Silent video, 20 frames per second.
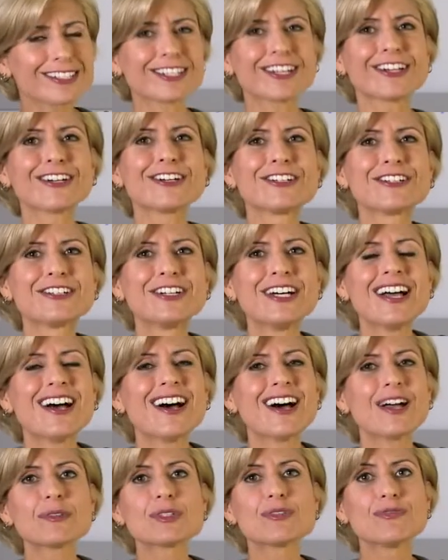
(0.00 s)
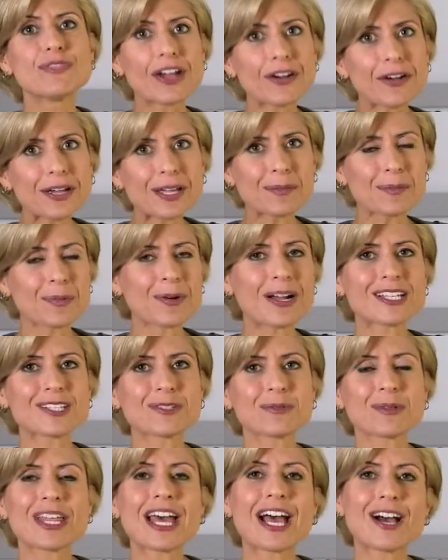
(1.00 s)
So I was very
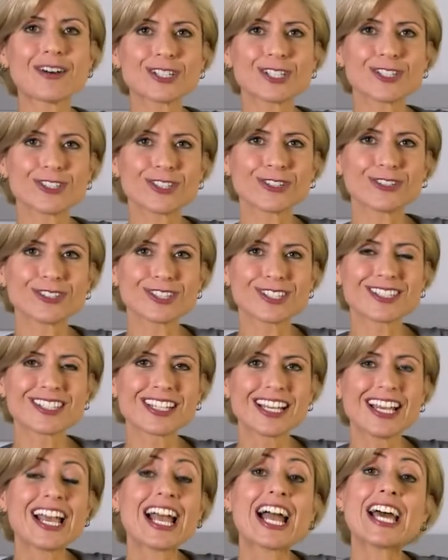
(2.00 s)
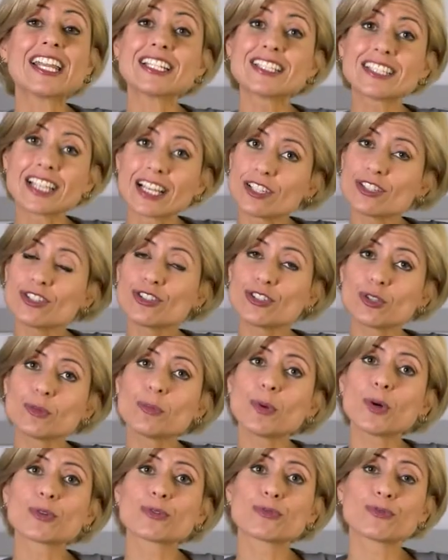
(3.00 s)
impressed with how it shoots. And it does do
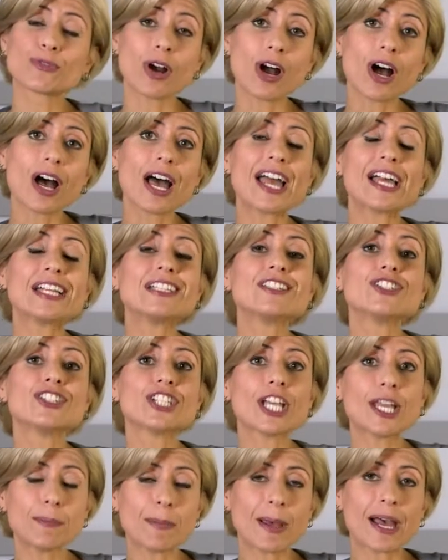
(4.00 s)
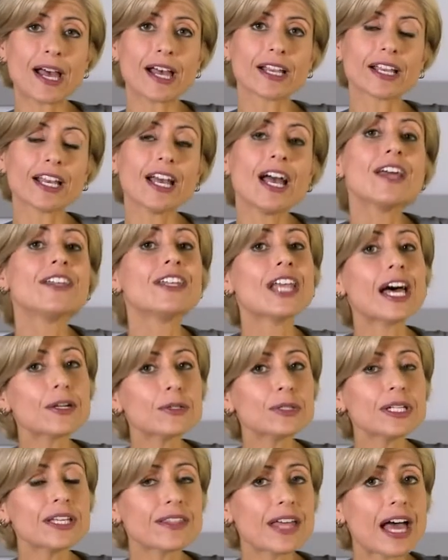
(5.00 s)
both RAW and JPEG. Not
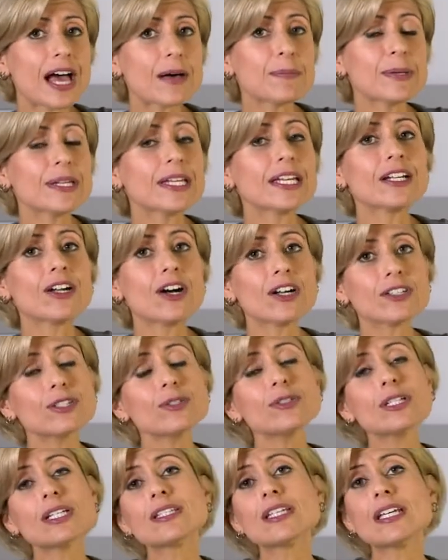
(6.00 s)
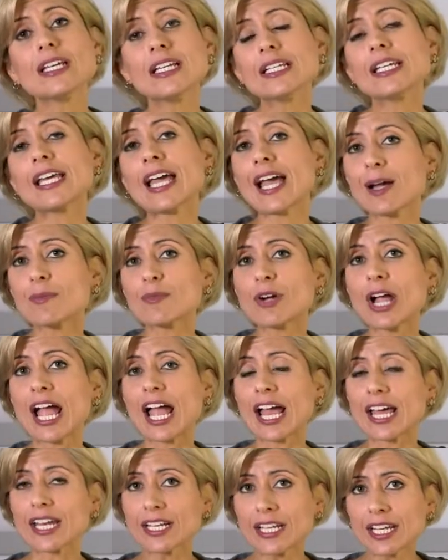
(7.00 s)
only that, but it also does in-camera
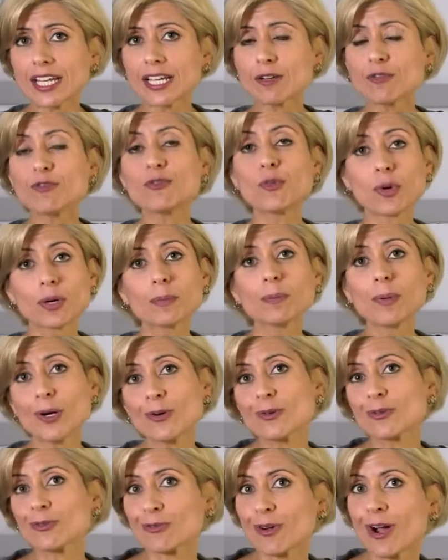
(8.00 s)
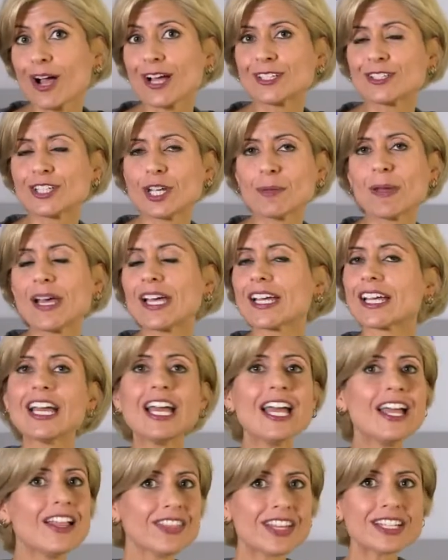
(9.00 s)
editing for both RAW and JPEG.
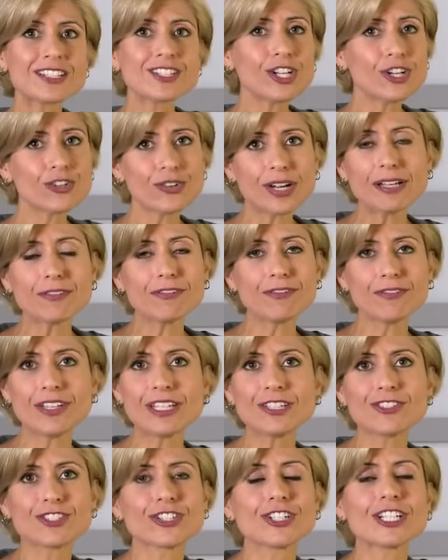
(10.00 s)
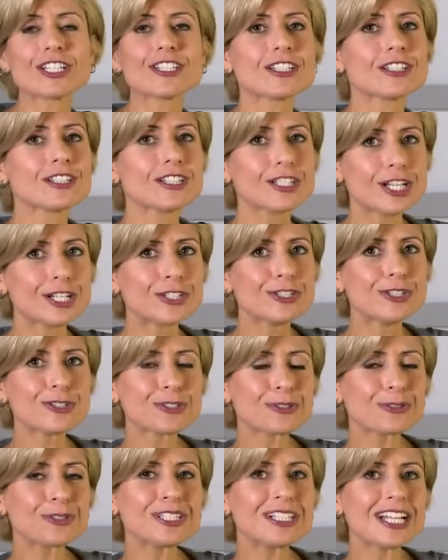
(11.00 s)
That's a great feature. It's a little
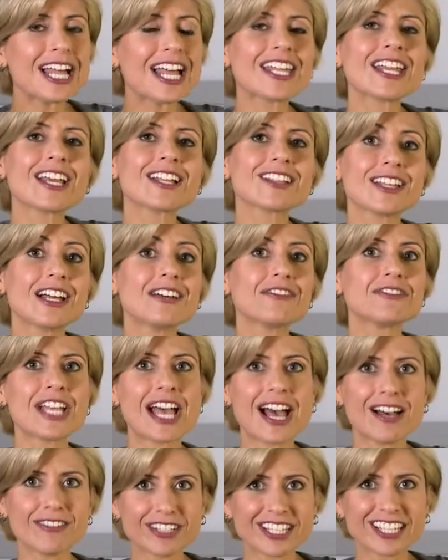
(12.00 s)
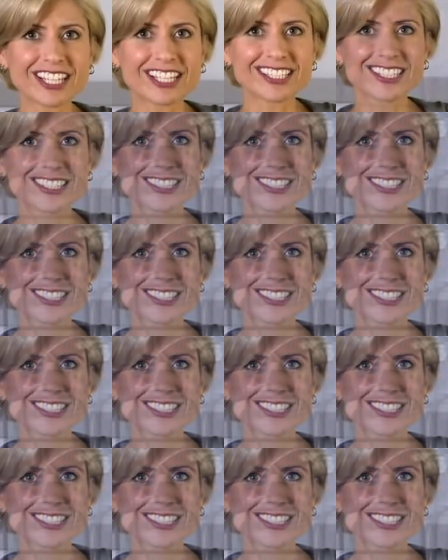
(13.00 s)
unusual, and I loved having it.